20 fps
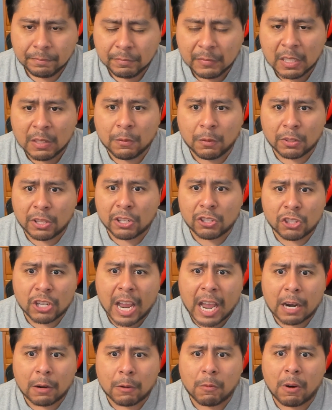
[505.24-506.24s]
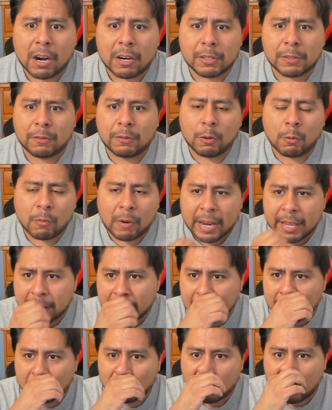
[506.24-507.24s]
for the Jaguars, the way
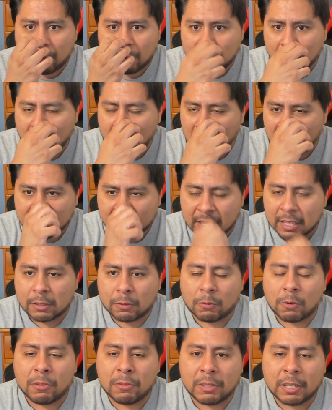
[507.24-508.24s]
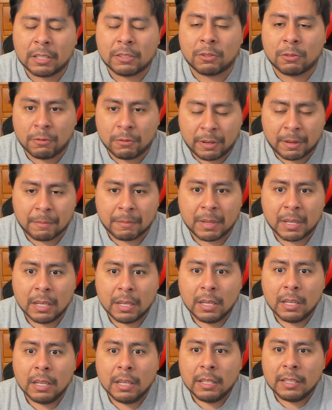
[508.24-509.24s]
that Trevor Lawrence has thrown it to him,
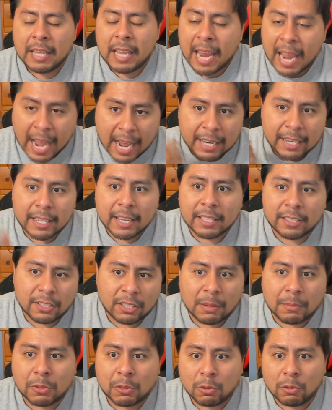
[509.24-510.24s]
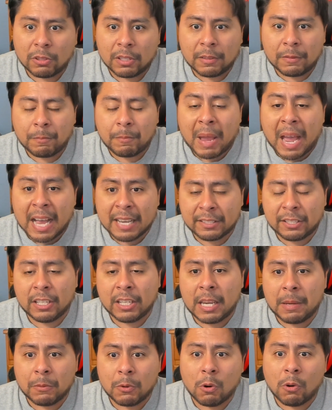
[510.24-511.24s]
they had to get some sort of passing
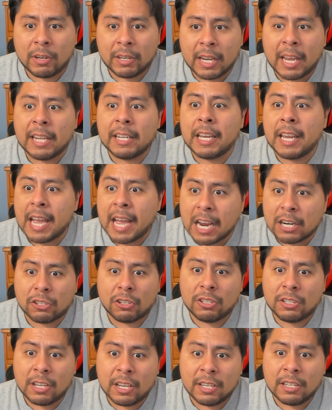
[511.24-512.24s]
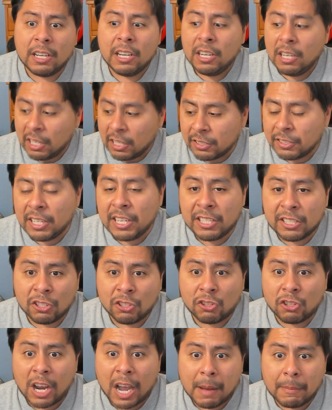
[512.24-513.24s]
game going, and they actually did a
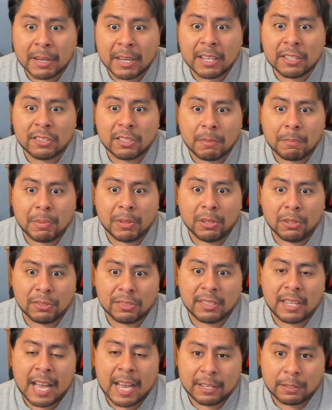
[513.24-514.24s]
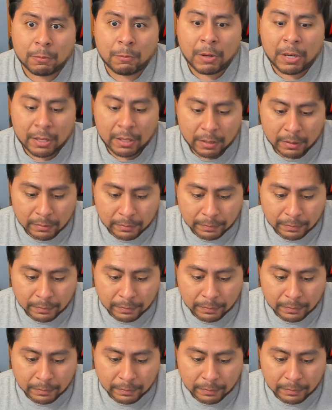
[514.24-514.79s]
decent job against the Bills last week.